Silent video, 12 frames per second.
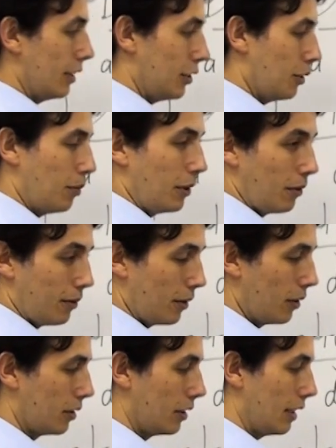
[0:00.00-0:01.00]
it should be
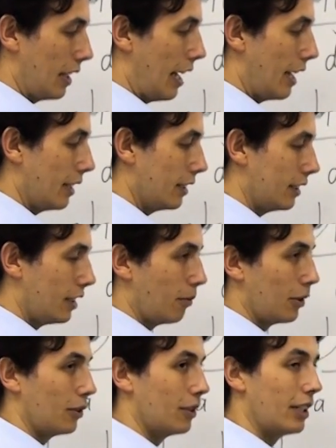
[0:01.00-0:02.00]
reversed,
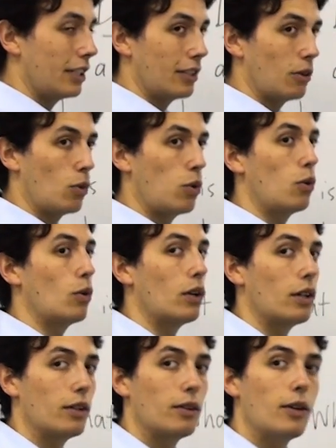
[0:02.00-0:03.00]
HW, then
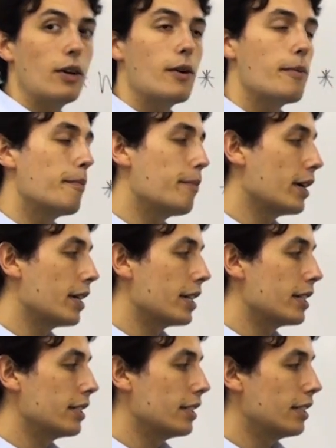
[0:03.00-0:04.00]
hua.
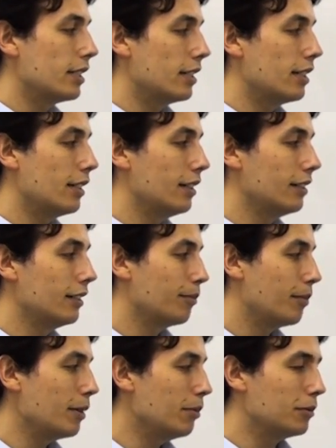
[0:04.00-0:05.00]
But
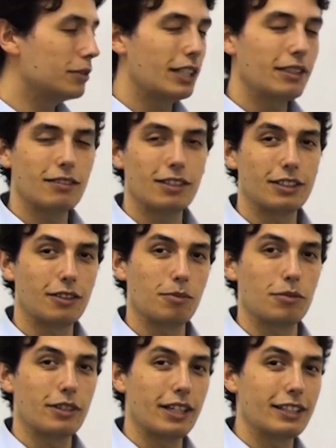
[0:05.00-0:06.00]
people generally
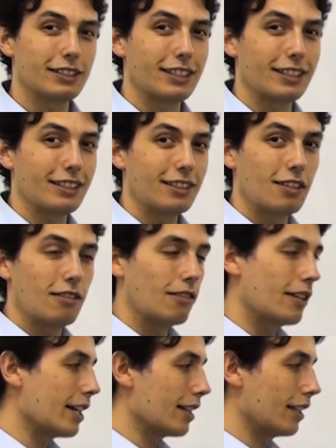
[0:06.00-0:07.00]
don't pronounce it
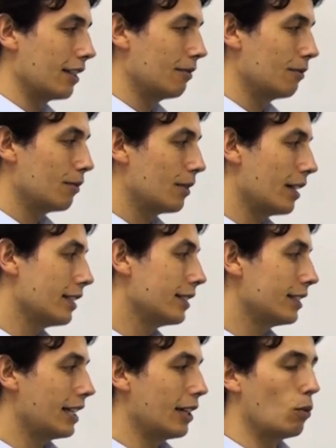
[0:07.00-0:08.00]
correctly. They
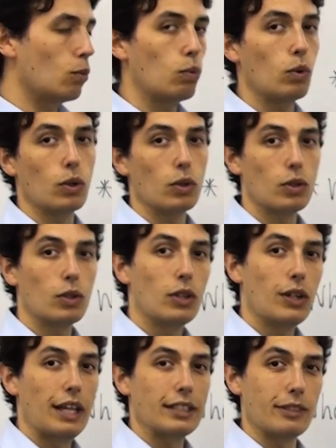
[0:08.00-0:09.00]
just say w,
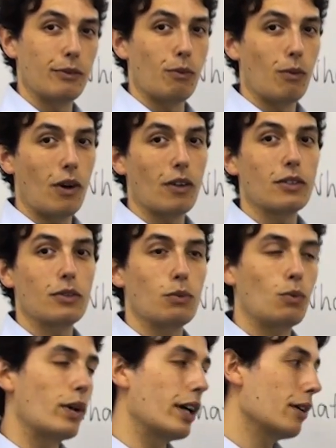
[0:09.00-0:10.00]
as in what,
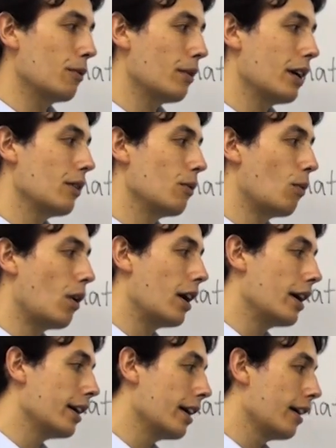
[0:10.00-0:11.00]
where, when,
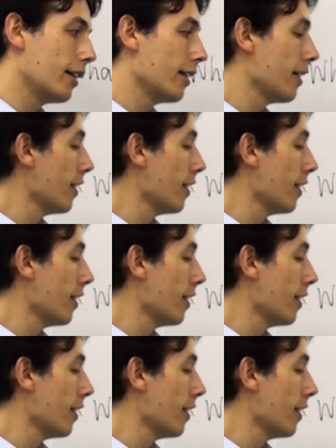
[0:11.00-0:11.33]
why.